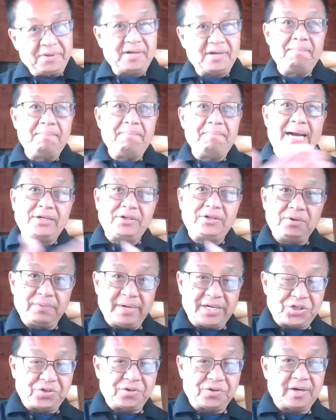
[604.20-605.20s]
come back to the
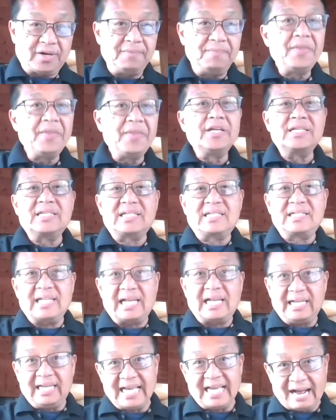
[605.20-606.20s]
restaurant
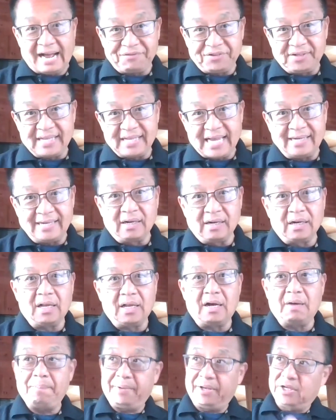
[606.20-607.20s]
slightly after 9
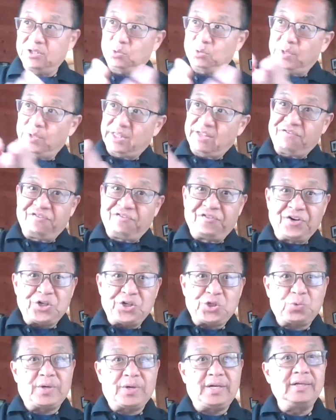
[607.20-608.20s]
o'clock because we're the
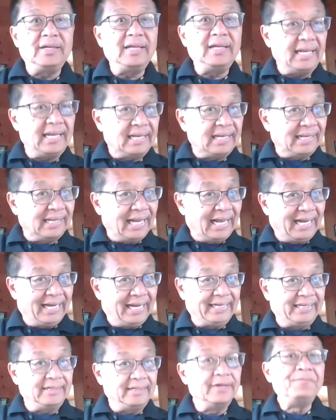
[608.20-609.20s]
first one in
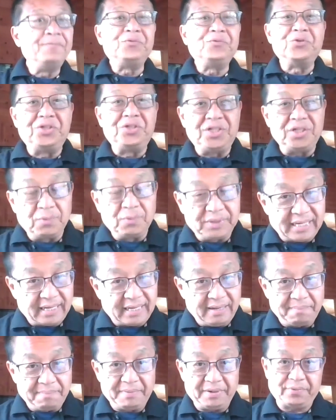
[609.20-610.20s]
line to deal with their
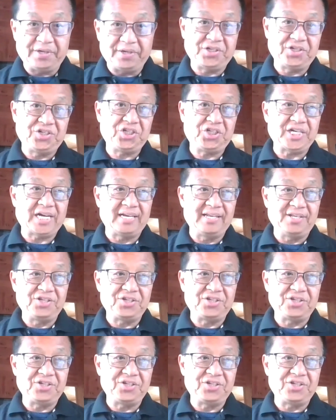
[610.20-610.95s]
immigration challenges.